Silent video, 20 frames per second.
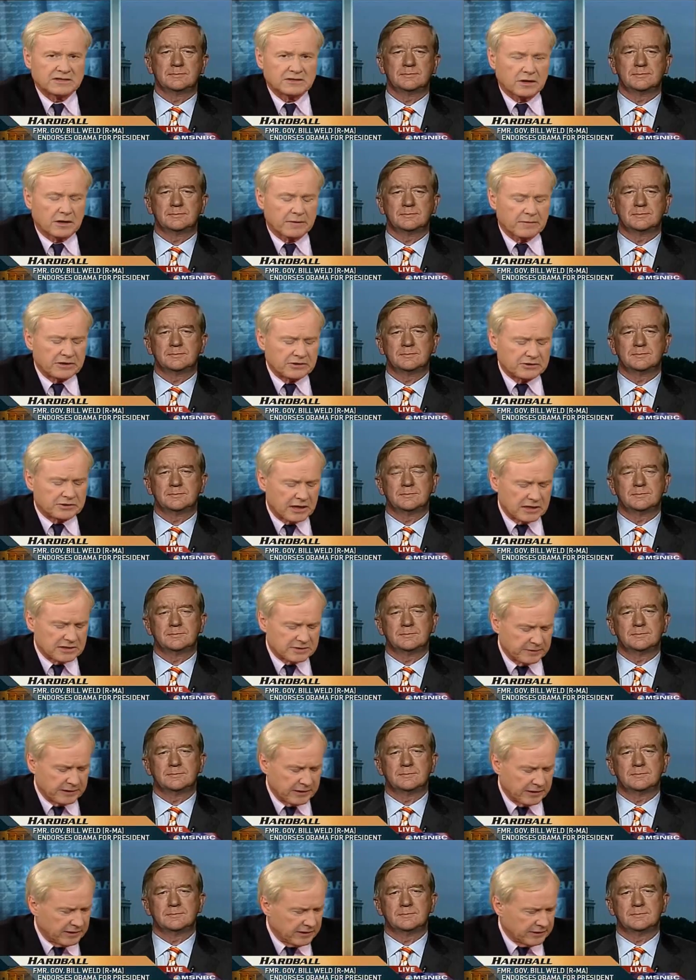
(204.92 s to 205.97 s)
Speaker 1: talk about
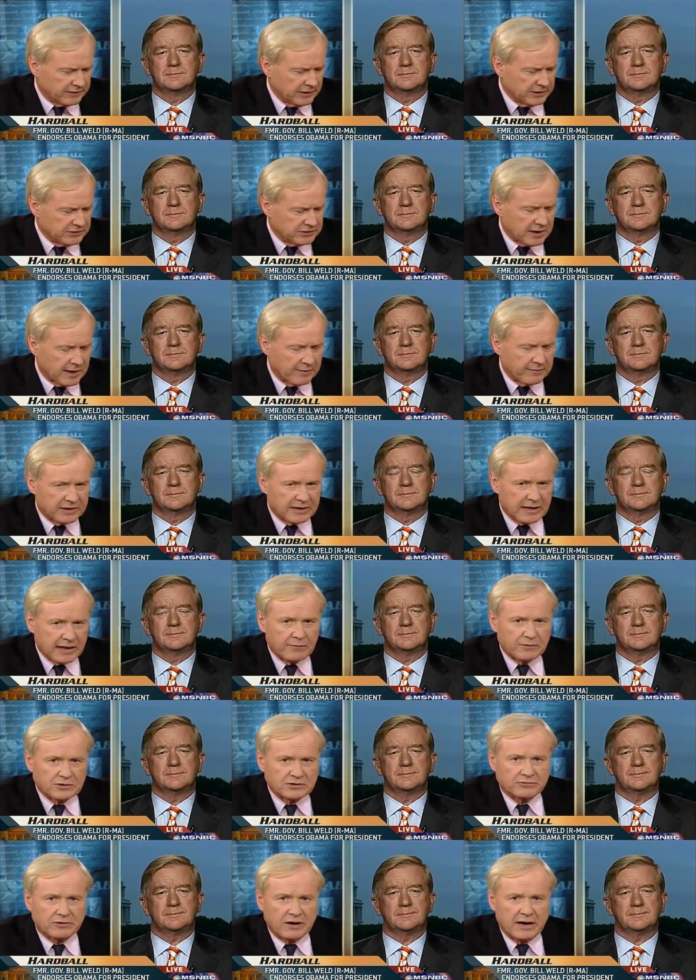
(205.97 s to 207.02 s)
judgment here. Do you think John McCain
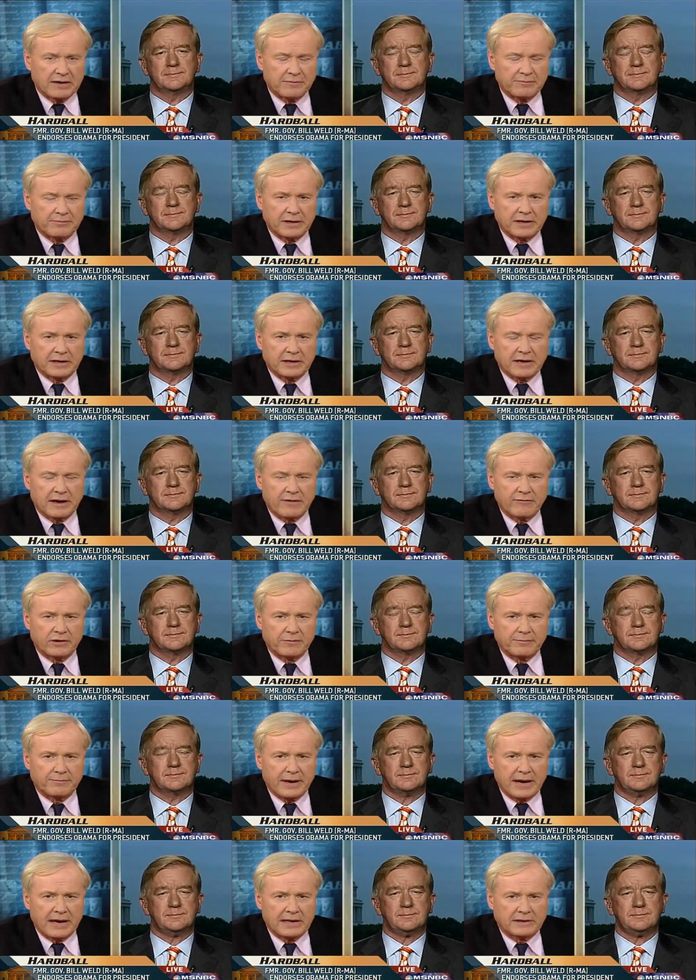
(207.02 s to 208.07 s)
was right in picking Governor
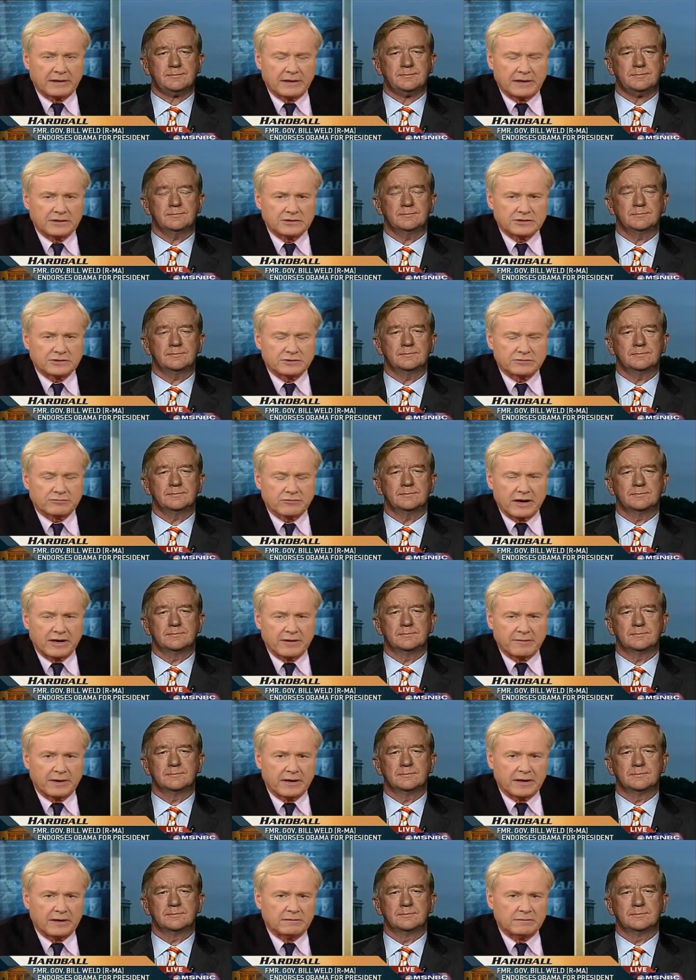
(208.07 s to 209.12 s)
Palin as his running
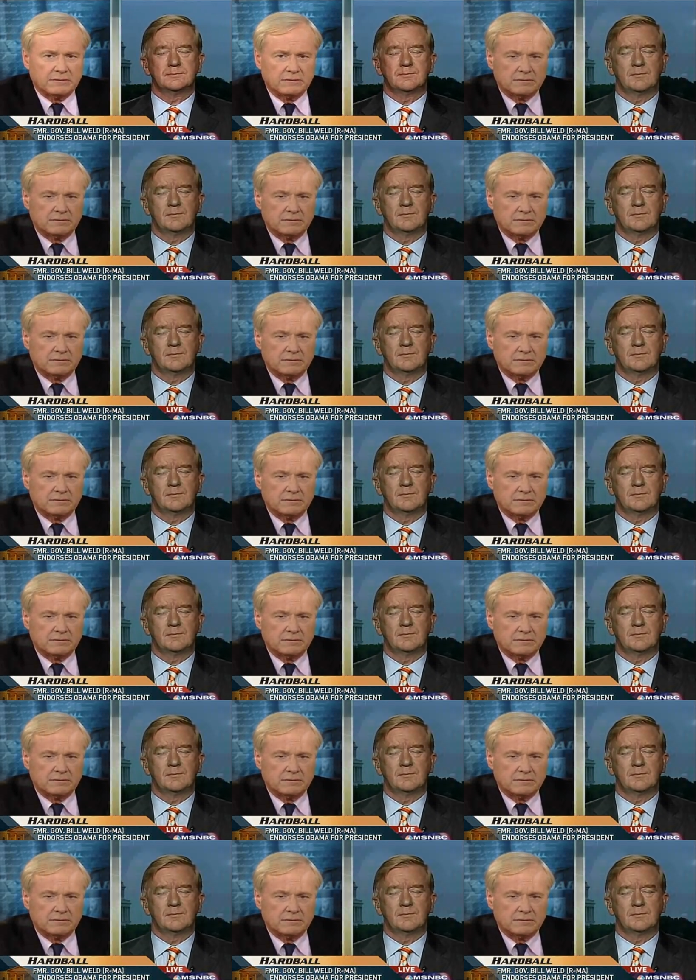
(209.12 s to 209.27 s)
mate?